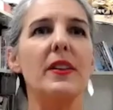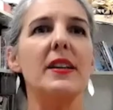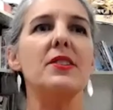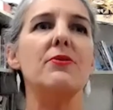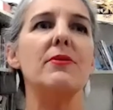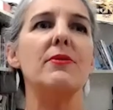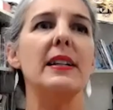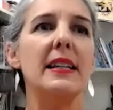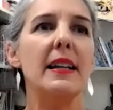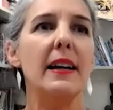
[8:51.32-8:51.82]
There's
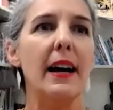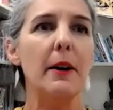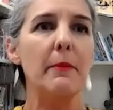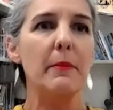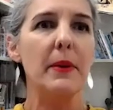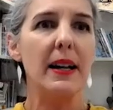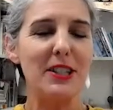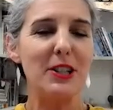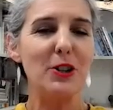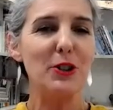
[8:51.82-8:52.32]
really um,
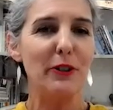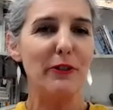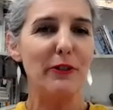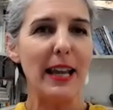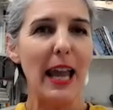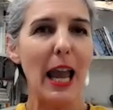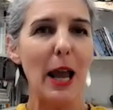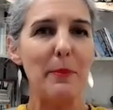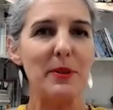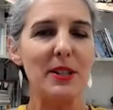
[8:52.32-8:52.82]
like two
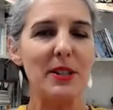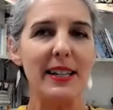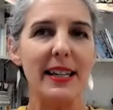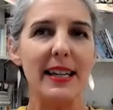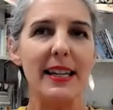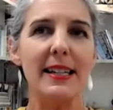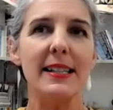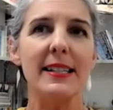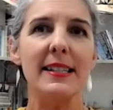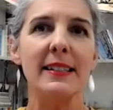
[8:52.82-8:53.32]
different camps, I
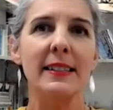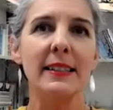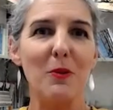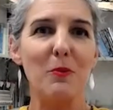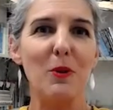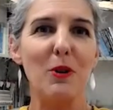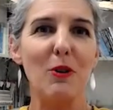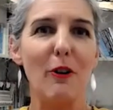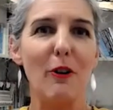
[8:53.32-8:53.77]
guess. We're